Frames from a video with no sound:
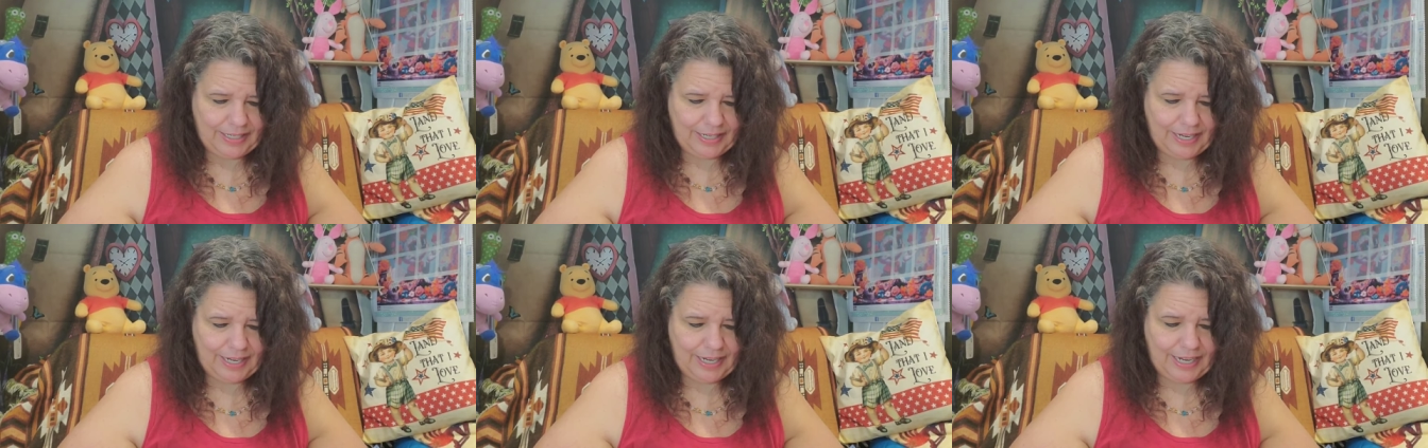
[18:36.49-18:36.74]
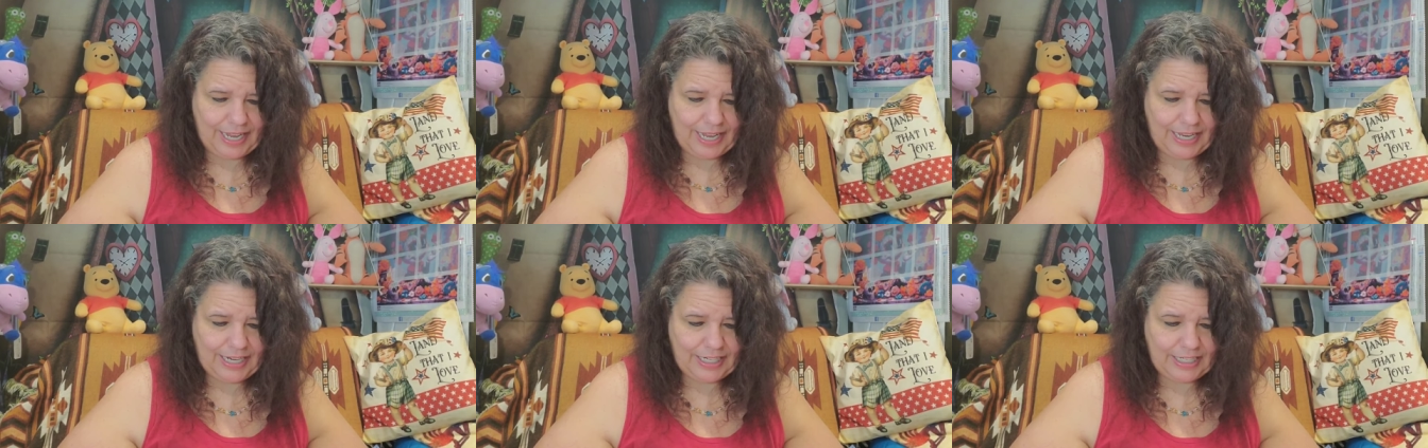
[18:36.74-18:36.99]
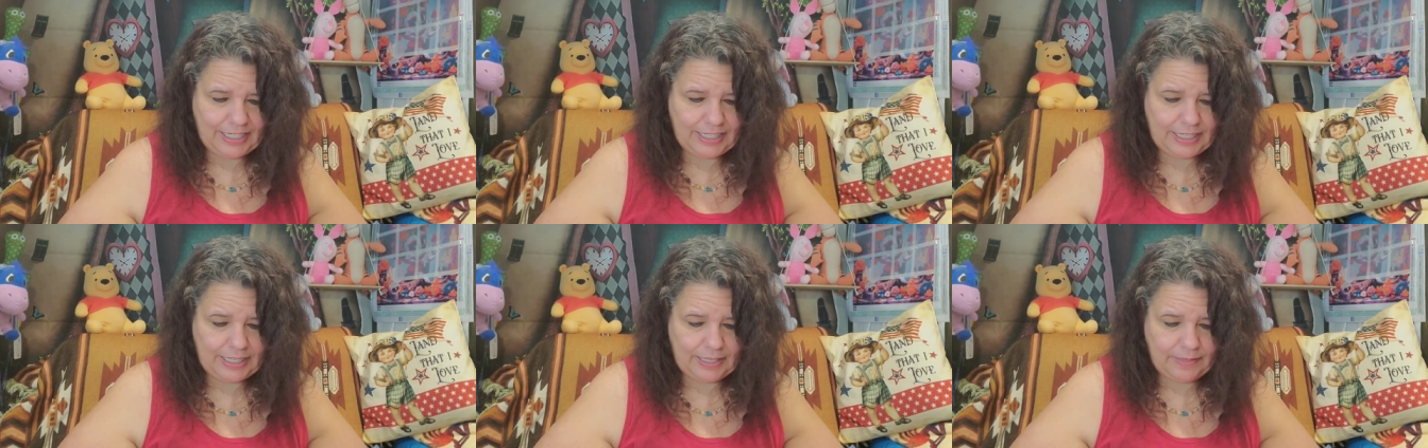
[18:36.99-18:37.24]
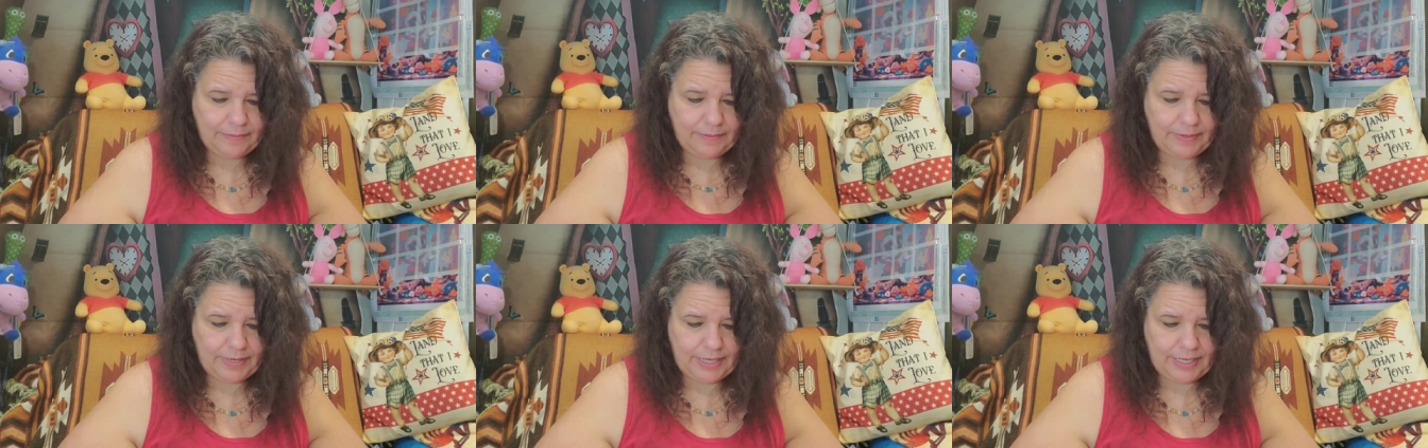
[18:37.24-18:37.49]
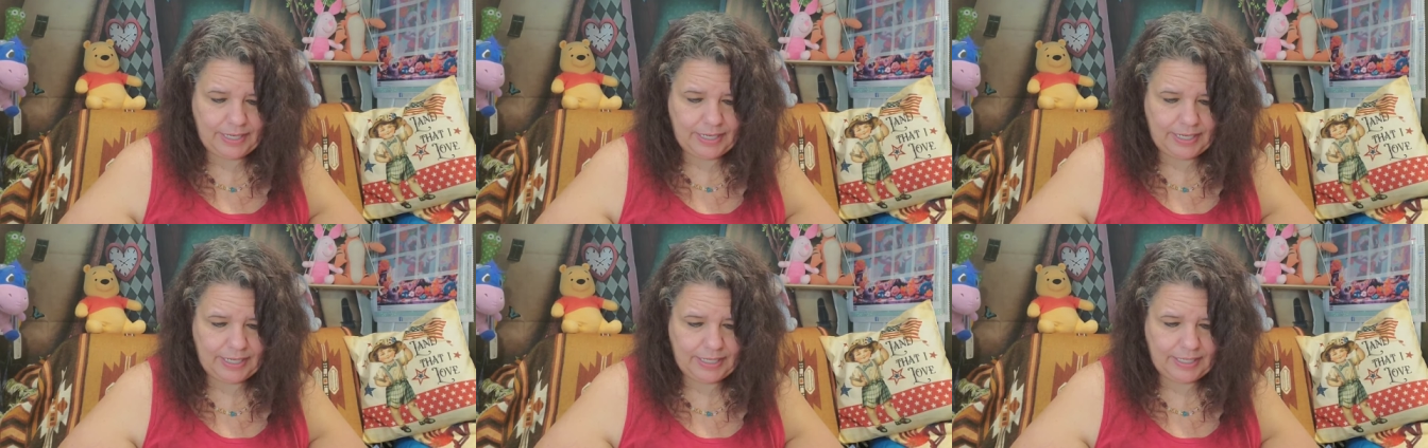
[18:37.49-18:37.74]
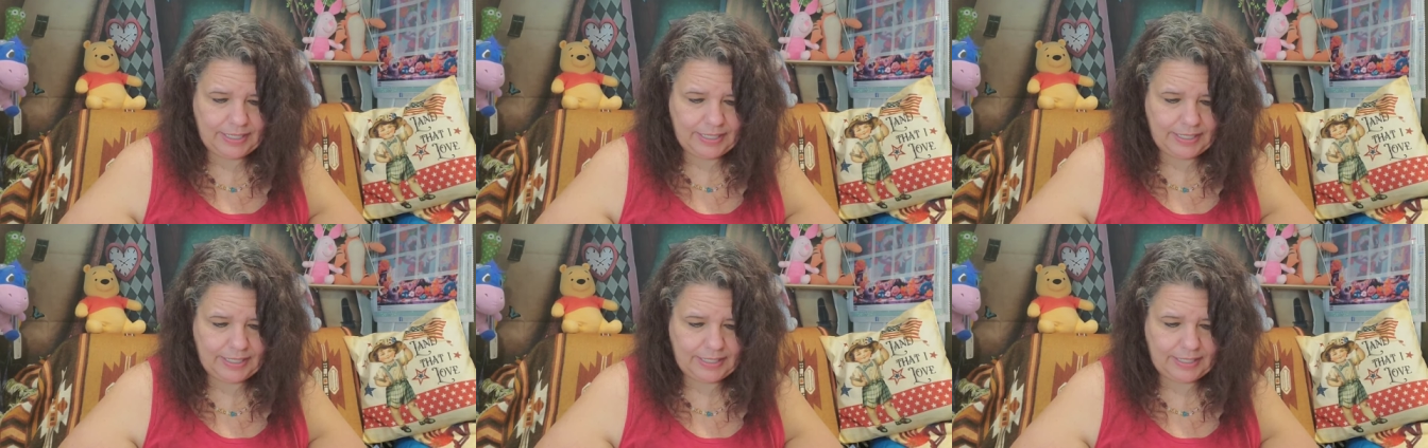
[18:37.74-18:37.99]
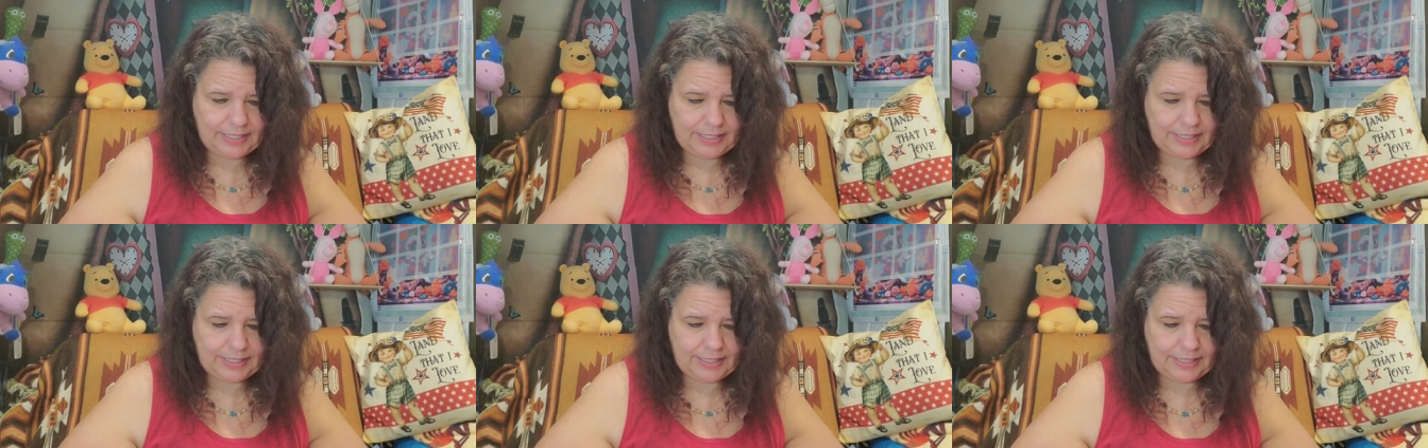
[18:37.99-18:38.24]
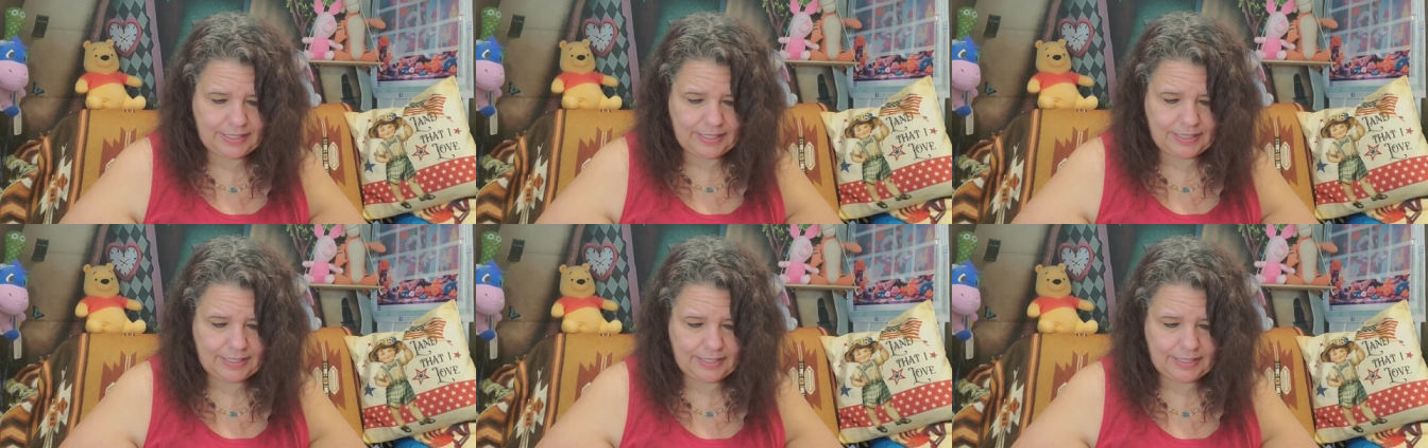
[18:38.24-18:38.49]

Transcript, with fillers: Again, she was